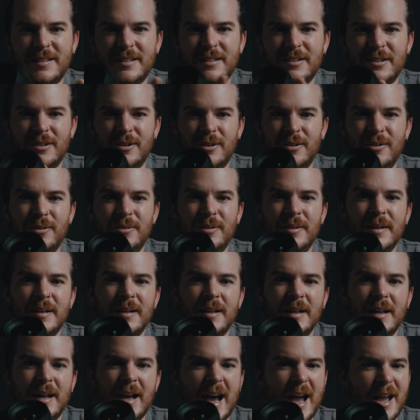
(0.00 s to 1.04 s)
So
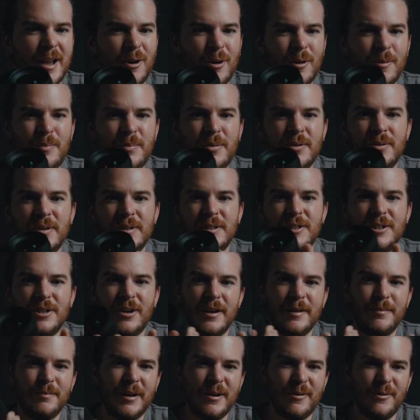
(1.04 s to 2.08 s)
I hope you
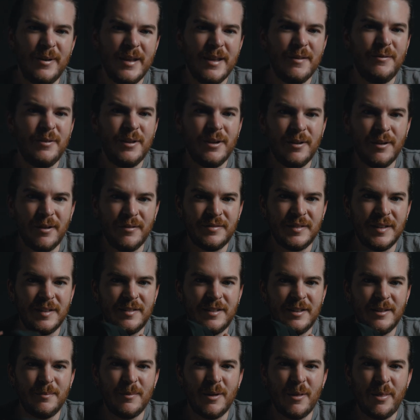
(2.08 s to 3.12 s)
enjoyed my review of the
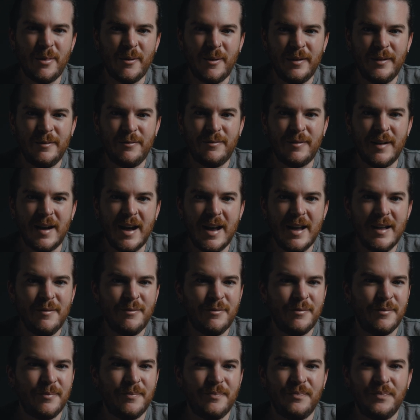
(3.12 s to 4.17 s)
Sigma
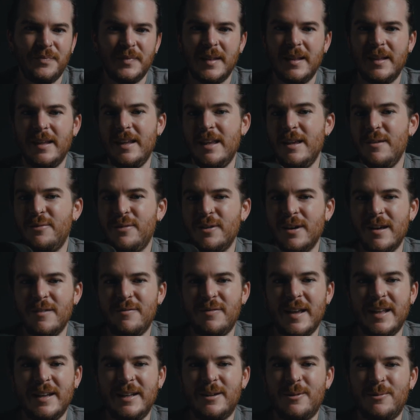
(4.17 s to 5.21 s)
35. If you have
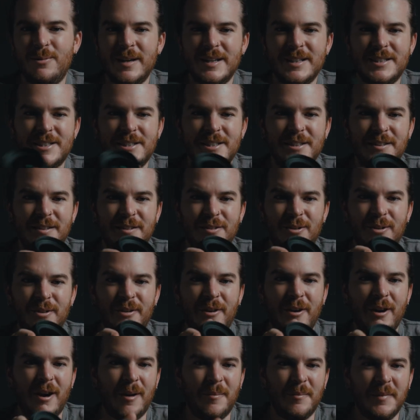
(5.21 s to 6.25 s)
any questions or
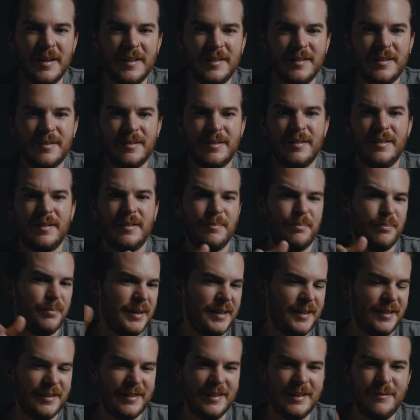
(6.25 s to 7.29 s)
comments,
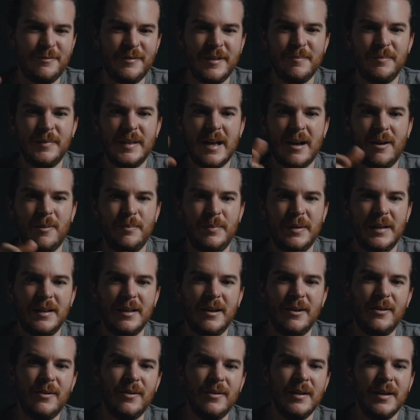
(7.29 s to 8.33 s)
please leave them down
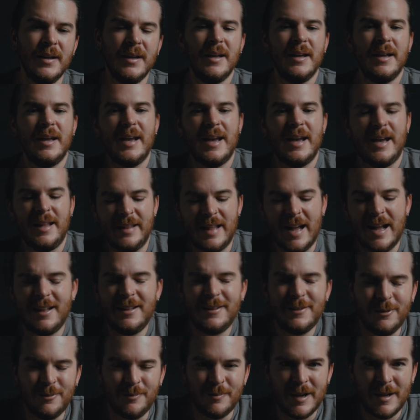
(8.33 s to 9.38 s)
below and I'll
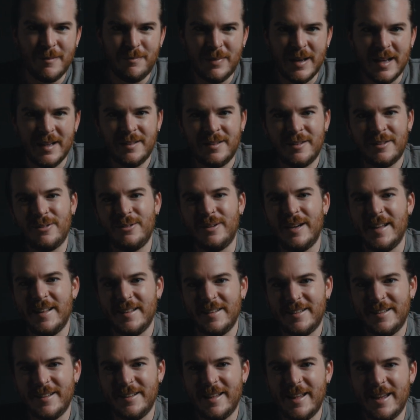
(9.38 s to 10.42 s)
do my best to
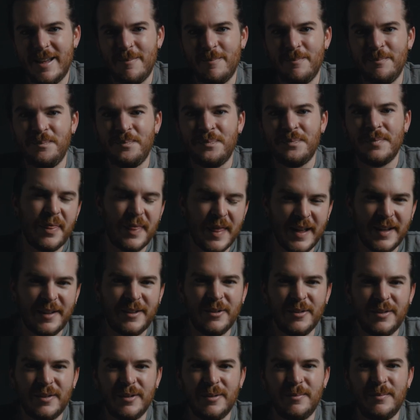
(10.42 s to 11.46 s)
answer them. Thank
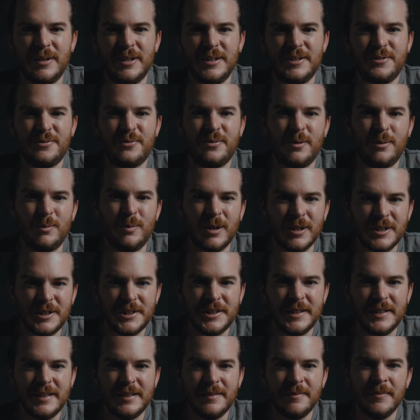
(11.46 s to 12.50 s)
you so much for
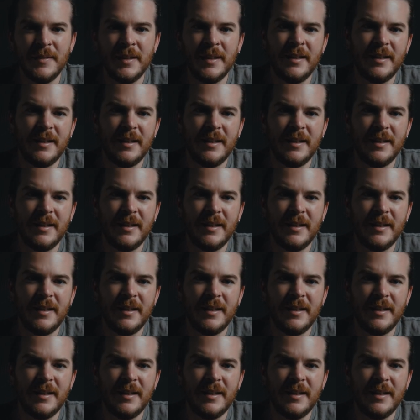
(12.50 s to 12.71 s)
watching.